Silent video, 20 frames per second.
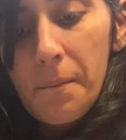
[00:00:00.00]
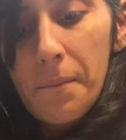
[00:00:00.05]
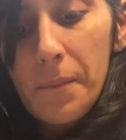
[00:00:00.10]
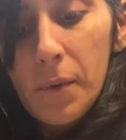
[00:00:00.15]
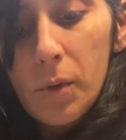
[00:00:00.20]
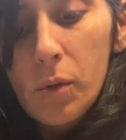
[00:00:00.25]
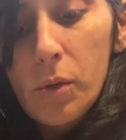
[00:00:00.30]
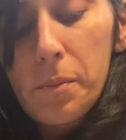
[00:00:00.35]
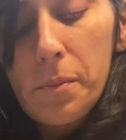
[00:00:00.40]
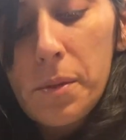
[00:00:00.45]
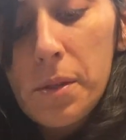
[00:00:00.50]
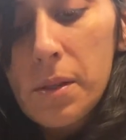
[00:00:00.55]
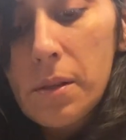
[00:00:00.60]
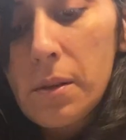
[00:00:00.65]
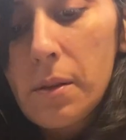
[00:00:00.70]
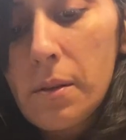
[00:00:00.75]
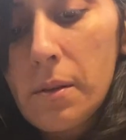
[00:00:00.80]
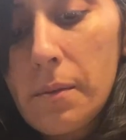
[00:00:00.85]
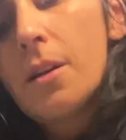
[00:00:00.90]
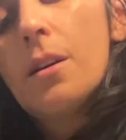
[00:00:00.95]
Whoops.
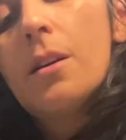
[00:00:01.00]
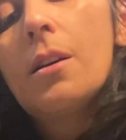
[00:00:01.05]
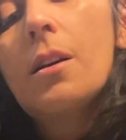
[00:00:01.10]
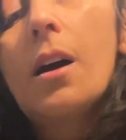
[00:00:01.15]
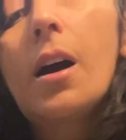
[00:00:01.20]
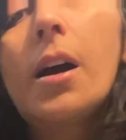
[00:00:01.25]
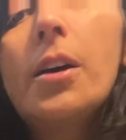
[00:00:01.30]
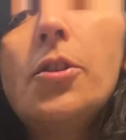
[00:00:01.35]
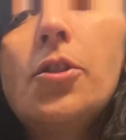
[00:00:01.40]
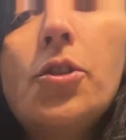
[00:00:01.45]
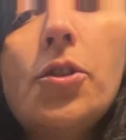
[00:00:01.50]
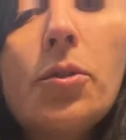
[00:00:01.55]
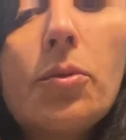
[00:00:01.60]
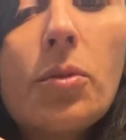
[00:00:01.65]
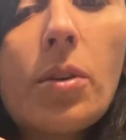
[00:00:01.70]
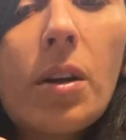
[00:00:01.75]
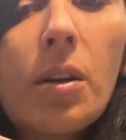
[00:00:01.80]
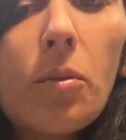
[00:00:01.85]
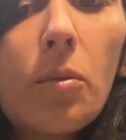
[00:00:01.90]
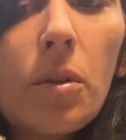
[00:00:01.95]
I do
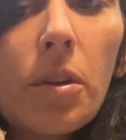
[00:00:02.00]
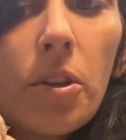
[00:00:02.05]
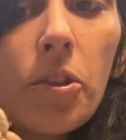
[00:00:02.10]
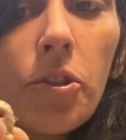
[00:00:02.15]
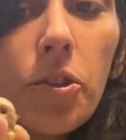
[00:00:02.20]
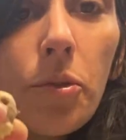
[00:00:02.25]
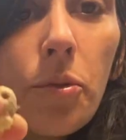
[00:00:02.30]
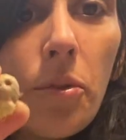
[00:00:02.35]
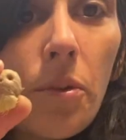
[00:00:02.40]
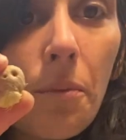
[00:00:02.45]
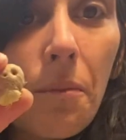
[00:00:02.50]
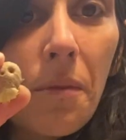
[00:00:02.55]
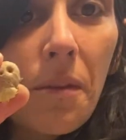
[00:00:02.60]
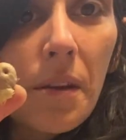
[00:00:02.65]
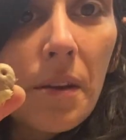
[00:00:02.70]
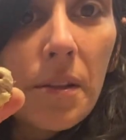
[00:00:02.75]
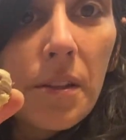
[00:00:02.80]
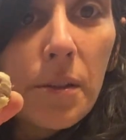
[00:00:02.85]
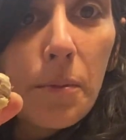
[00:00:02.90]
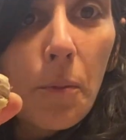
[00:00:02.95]
not want to do them
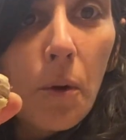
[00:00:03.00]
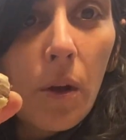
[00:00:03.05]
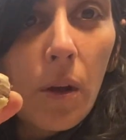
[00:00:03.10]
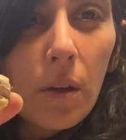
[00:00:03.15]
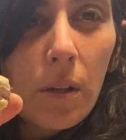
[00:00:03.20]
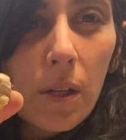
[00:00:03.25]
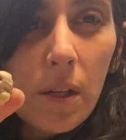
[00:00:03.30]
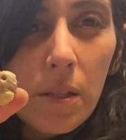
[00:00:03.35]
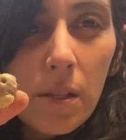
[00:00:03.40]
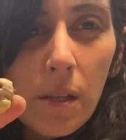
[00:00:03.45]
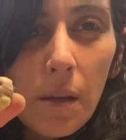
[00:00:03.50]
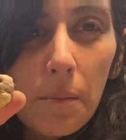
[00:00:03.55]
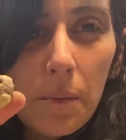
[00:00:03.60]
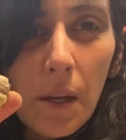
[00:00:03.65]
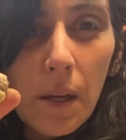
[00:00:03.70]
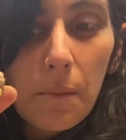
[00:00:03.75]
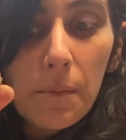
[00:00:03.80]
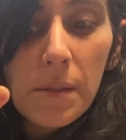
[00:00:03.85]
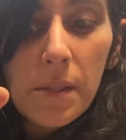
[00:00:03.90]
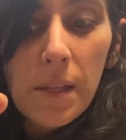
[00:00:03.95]
this small because
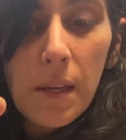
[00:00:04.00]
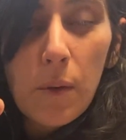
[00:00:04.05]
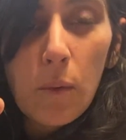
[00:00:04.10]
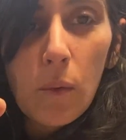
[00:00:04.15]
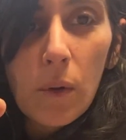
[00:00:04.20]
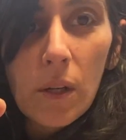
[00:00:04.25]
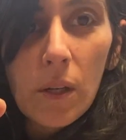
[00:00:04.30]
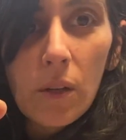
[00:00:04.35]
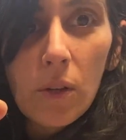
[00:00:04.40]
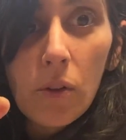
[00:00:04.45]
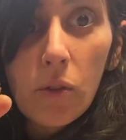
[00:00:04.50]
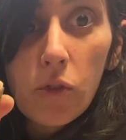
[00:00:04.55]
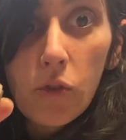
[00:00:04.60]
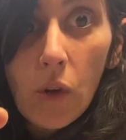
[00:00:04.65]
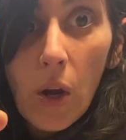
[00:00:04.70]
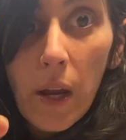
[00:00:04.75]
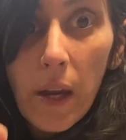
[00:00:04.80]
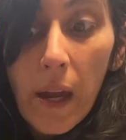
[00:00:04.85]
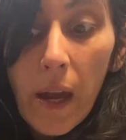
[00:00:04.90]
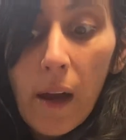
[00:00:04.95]
sometimes they will
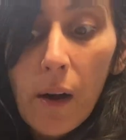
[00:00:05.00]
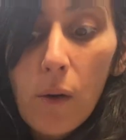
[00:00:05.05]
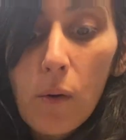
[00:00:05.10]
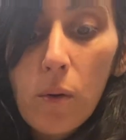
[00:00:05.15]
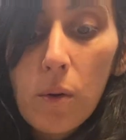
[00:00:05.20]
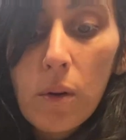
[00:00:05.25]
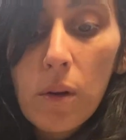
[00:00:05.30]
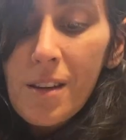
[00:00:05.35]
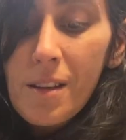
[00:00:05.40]
dry out.